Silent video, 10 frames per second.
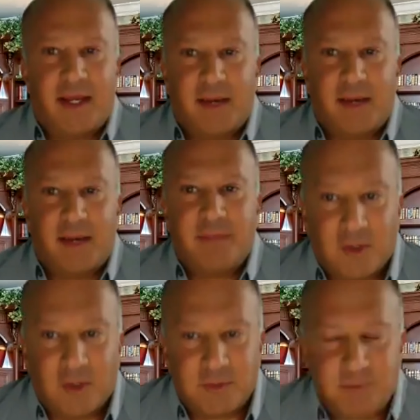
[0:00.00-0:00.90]
I am
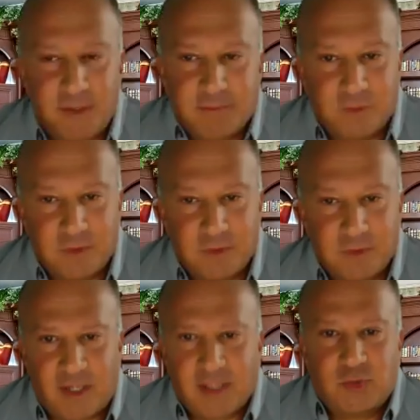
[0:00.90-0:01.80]
now. We're
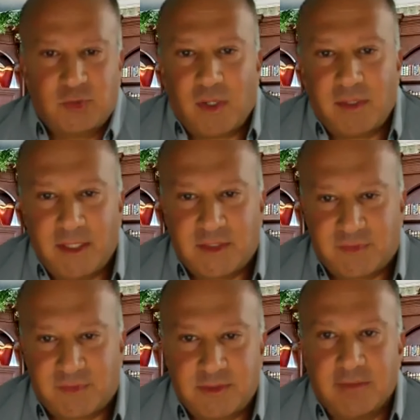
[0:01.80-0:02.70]
probably 20 minutes
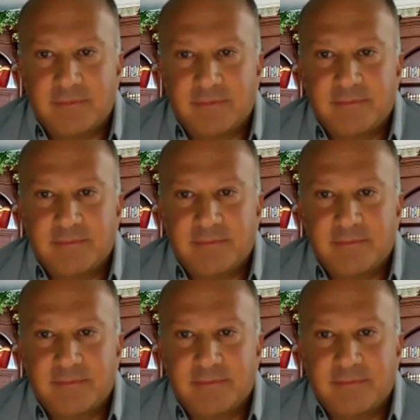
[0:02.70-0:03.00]
from Steve.